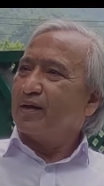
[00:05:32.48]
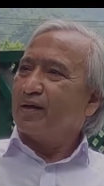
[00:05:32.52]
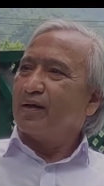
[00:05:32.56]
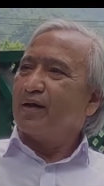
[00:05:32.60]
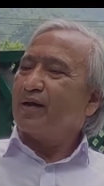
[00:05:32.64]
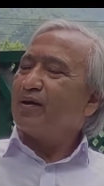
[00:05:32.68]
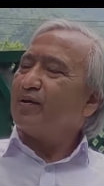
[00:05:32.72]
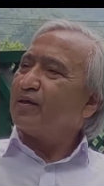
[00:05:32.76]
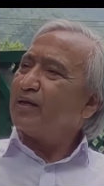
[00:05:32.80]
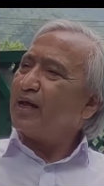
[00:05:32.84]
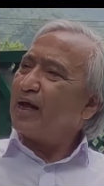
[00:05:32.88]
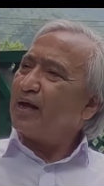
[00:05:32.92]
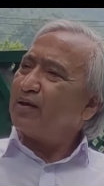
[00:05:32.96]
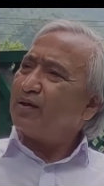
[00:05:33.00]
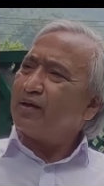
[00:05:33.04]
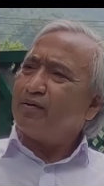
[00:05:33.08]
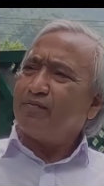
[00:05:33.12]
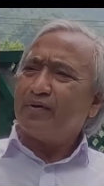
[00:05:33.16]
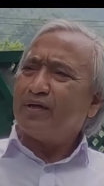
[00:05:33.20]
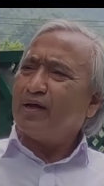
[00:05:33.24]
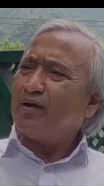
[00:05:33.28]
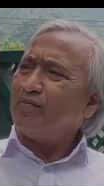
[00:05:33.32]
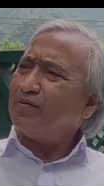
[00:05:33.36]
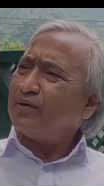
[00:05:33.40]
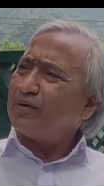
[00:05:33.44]
board. That,
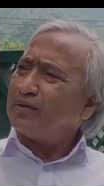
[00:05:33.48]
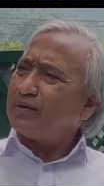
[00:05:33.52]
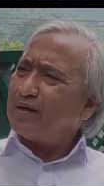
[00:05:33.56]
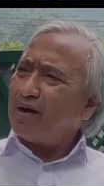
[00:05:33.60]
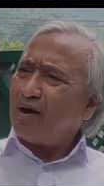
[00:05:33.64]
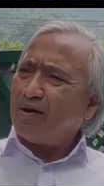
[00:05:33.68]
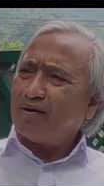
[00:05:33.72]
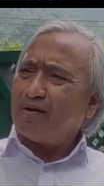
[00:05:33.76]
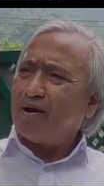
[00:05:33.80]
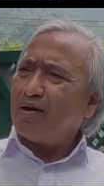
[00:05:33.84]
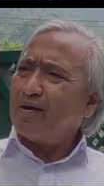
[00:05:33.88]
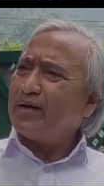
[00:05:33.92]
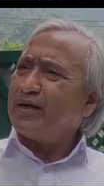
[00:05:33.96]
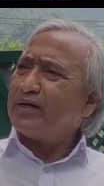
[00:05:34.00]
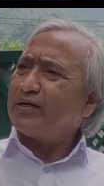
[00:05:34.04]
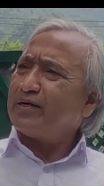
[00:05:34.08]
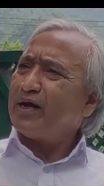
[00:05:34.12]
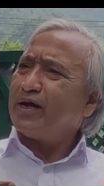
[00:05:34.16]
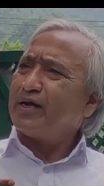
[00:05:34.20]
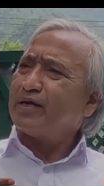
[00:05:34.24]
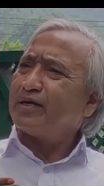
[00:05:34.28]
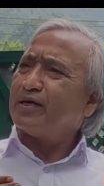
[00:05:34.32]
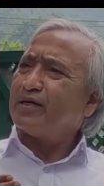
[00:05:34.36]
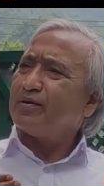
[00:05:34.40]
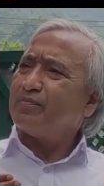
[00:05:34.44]
without not only
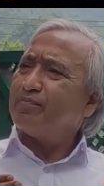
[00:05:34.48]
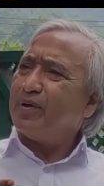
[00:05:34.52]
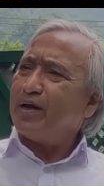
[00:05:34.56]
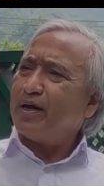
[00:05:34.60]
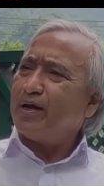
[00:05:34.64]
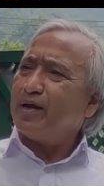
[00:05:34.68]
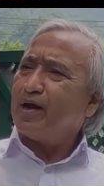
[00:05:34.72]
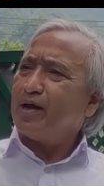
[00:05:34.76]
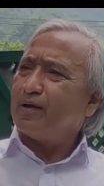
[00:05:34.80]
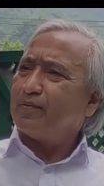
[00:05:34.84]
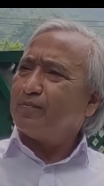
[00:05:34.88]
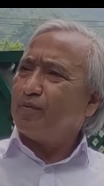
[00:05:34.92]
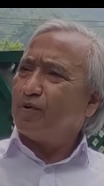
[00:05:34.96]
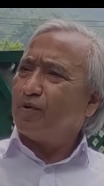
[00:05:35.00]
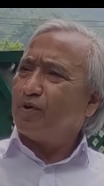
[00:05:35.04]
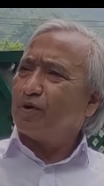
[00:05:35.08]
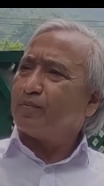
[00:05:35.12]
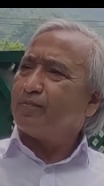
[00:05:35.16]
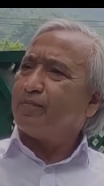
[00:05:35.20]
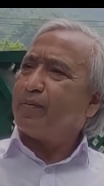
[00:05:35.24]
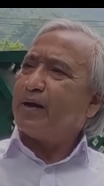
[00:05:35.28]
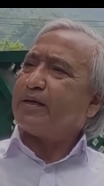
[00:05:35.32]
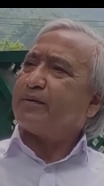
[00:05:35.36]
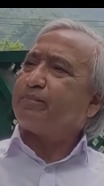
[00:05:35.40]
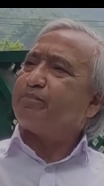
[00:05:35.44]
taking me on By
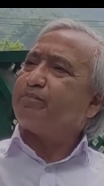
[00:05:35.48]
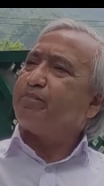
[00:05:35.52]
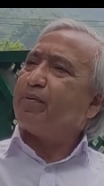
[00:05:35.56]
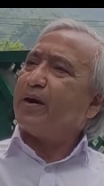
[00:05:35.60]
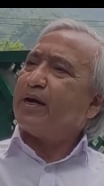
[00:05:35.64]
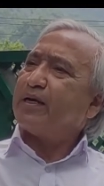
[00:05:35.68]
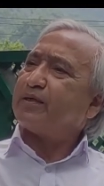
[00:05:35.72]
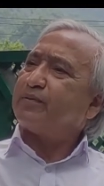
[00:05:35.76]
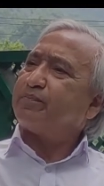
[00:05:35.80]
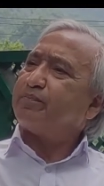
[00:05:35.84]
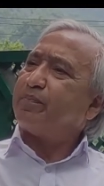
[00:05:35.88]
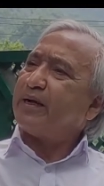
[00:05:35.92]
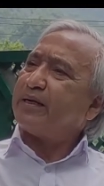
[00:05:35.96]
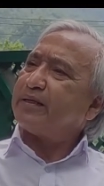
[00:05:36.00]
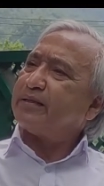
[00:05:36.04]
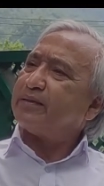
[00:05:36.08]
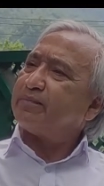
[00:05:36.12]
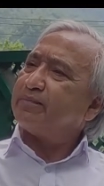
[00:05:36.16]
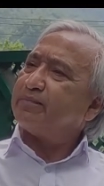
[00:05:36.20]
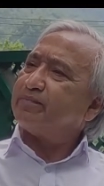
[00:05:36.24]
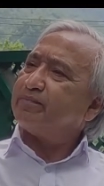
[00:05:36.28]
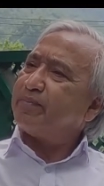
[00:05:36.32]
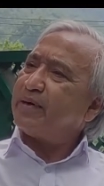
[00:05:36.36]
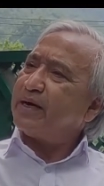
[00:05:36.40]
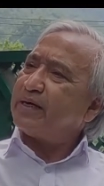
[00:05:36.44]
board, but, you, but, I mean but, the
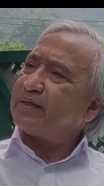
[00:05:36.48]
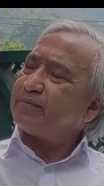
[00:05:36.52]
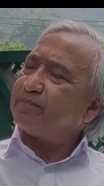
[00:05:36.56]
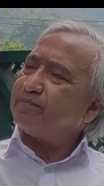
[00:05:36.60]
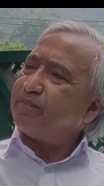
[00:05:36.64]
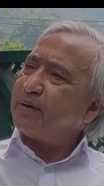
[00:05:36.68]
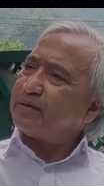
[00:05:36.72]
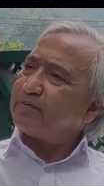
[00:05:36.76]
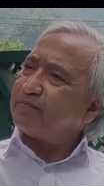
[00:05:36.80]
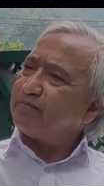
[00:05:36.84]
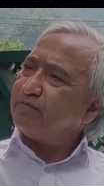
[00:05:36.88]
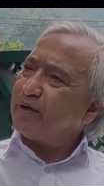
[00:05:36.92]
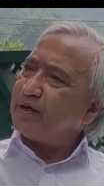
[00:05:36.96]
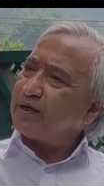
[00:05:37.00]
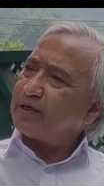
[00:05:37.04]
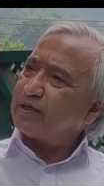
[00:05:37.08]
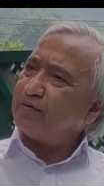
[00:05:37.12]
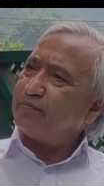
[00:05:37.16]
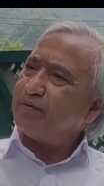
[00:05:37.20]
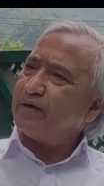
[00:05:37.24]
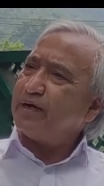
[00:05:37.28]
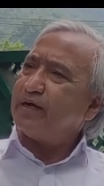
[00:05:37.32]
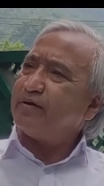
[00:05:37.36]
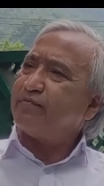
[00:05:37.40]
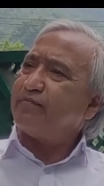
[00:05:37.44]
entire but, state. But
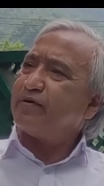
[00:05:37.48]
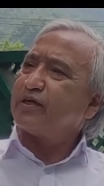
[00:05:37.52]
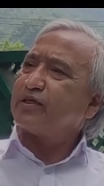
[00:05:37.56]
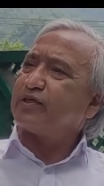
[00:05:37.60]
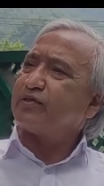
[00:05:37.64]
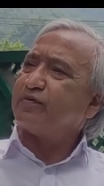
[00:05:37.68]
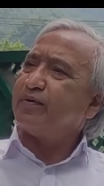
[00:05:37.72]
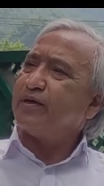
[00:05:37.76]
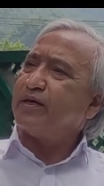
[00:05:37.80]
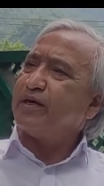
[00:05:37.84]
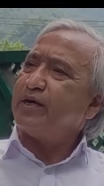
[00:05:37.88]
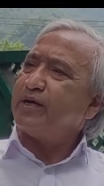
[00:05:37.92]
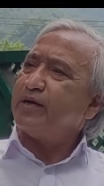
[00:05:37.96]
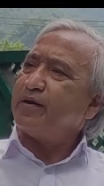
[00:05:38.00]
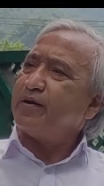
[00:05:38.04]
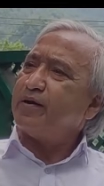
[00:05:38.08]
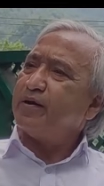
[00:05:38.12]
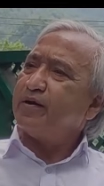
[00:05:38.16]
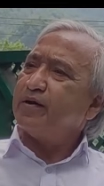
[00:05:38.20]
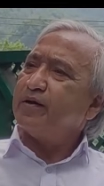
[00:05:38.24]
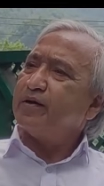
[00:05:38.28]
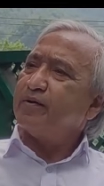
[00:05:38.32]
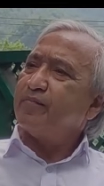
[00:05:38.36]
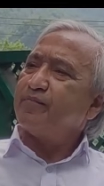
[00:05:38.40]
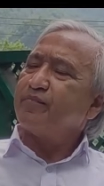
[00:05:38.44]
virtually, virtually. The
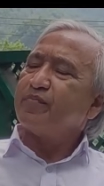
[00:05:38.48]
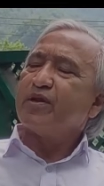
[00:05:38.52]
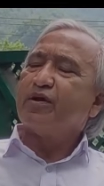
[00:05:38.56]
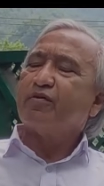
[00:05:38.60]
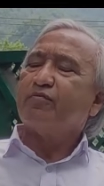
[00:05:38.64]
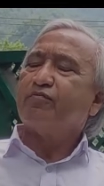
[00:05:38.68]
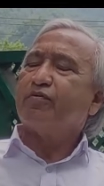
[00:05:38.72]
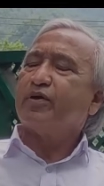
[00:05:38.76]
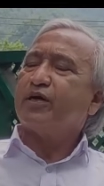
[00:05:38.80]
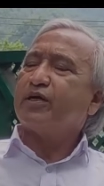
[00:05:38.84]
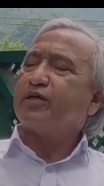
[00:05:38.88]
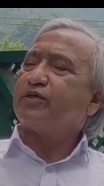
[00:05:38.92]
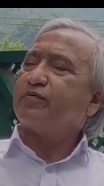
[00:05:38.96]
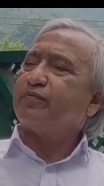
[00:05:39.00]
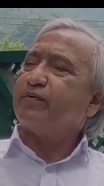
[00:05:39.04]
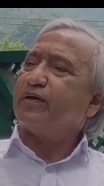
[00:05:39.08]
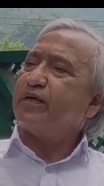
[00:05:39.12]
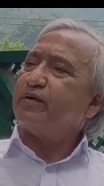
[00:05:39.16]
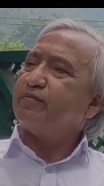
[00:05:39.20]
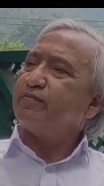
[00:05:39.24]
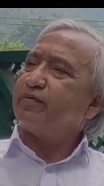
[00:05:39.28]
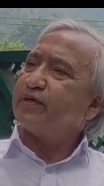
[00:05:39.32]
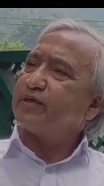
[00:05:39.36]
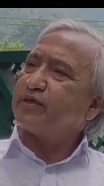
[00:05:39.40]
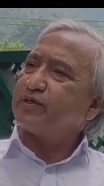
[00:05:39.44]
stakeholders of the state.
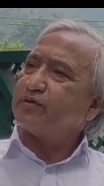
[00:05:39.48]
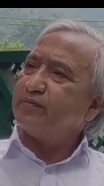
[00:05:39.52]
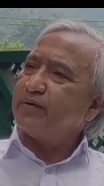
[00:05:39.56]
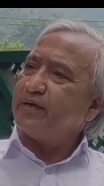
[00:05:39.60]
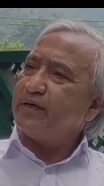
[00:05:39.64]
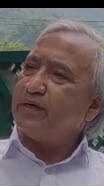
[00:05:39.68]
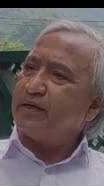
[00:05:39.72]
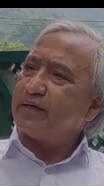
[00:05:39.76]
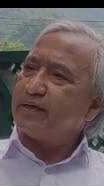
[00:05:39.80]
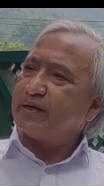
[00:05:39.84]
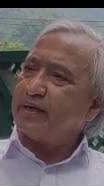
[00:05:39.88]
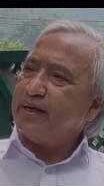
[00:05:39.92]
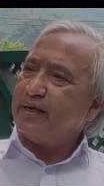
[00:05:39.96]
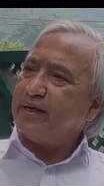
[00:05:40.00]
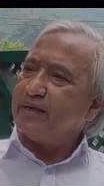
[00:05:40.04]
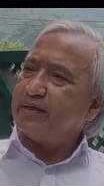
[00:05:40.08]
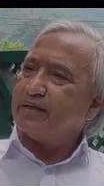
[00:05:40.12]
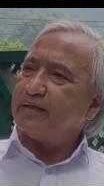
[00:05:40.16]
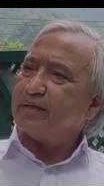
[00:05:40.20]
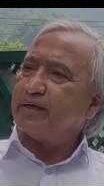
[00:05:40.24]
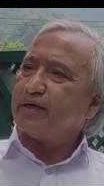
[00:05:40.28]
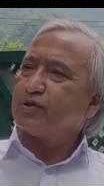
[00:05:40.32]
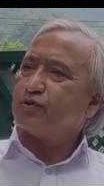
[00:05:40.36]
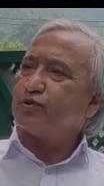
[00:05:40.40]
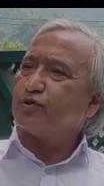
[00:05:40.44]
Virtually, virtually
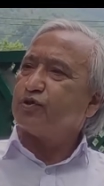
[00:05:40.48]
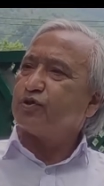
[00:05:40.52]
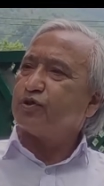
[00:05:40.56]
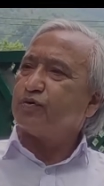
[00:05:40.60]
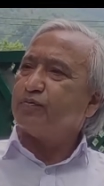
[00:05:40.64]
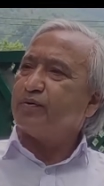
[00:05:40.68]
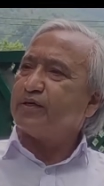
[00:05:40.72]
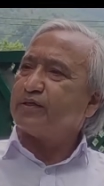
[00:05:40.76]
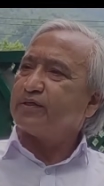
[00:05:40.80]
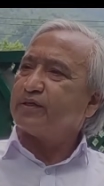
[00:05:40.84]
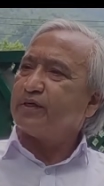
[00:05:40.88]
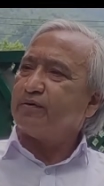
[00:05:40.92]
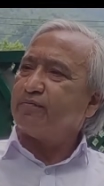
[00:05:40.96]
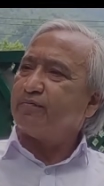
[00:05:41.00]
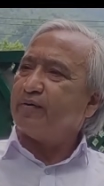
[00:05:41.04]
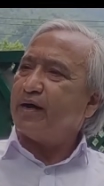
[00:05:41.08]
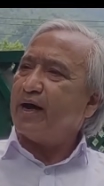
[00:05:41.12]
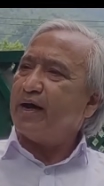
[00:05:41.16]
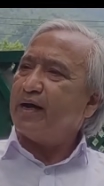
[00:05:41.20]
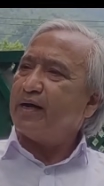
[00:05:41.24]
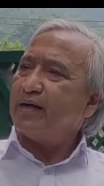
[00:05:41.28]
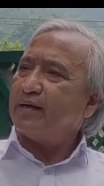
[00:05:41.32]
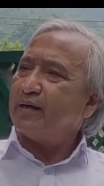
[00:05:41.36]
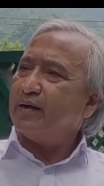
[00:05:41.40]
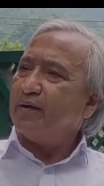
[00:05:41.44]
creating a situation
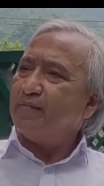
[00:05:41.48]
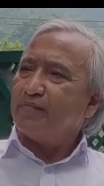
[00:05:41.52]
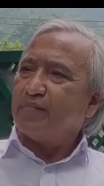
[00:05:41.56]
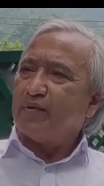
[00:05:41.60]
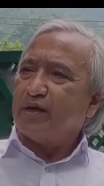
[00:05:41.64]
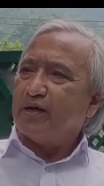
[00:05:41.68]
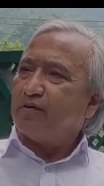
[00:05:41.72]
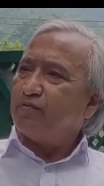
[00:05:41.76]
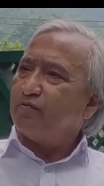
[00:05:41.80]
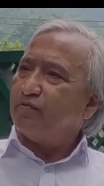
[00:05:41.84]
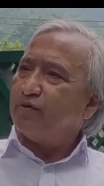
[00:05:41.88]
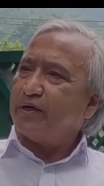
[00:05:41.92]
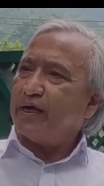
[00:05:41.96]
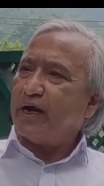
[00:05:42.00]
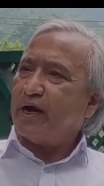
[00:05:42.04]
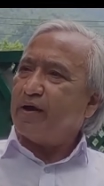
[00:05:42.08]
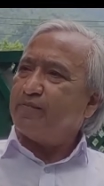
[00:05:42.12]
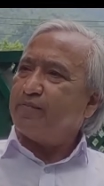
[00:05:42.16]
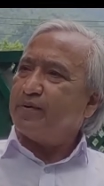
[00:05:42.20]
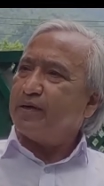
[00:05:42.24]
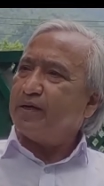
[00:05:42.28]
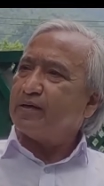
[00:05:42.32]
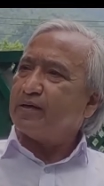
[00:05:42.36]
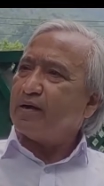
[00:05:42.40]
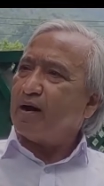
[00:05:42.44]
where we
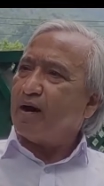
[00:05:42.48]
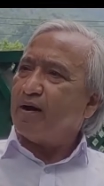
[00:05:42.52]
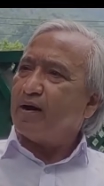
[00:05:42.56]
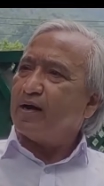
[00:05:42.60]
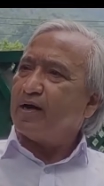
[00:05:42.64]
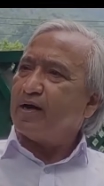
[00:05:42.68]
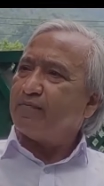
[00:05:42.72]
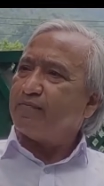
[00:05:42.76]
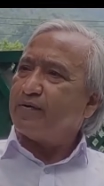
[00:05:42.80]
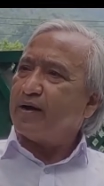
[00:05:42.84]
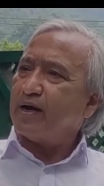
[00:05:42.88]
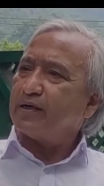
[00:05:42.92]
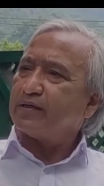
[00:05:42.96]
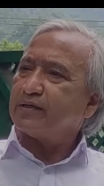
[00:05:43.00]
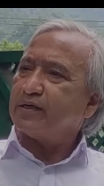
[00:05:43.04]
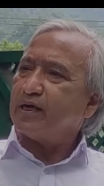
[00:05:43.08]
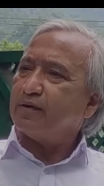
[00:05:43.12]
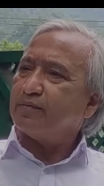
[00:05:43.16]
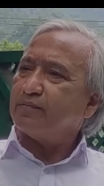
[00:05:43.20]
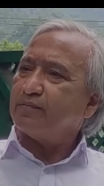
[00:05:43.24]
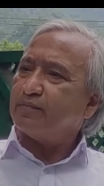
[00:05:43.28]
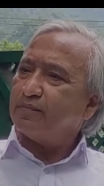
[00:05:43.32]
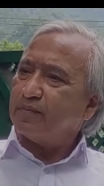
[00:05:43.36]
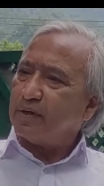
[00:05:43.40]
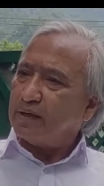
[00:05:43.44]
have been, all of us
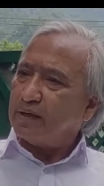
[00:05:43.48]
have